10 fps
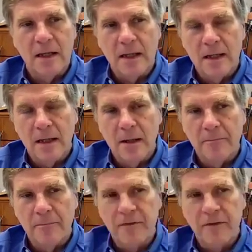
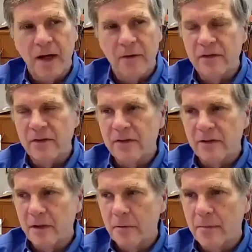The virus is a
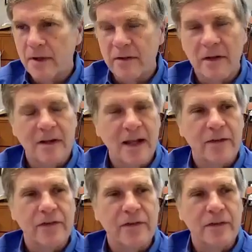little bit
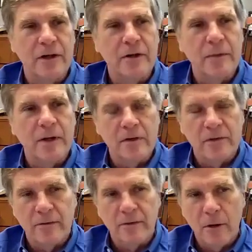less severe because
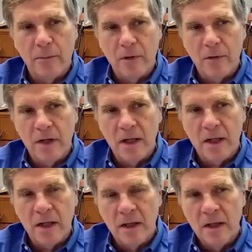of our
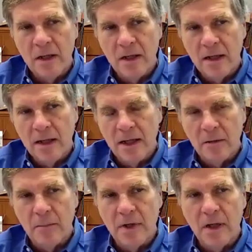immunity
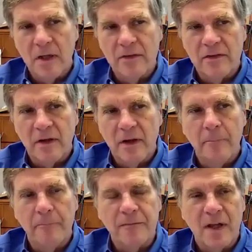and because
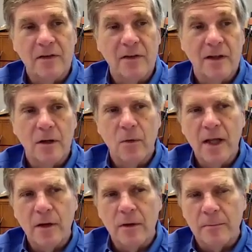it's a little
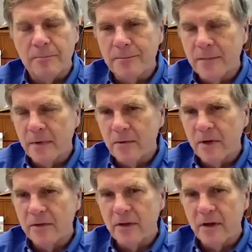weaker than it
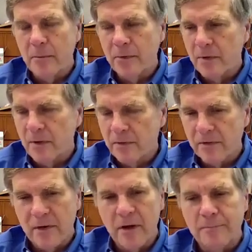was a couple of years
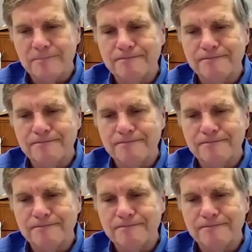ago.